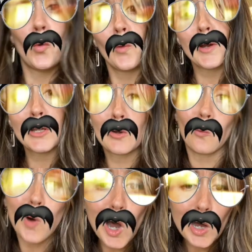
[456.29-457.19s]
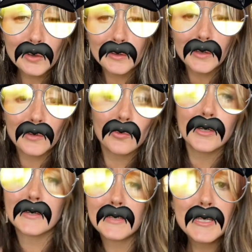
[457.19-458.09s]
We're going to walk and we're
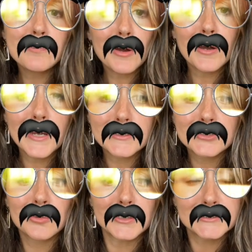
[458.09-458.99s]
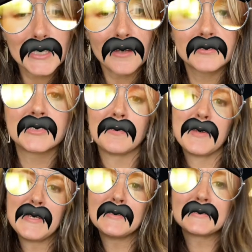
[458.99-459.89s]
going to keep our hands to ourselves to
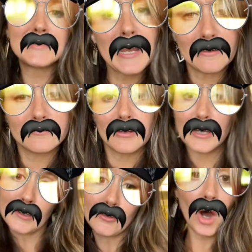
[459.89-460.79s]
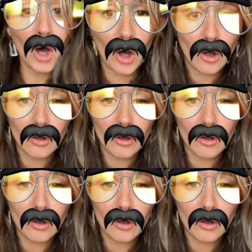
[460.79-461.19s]
be safe in the hall.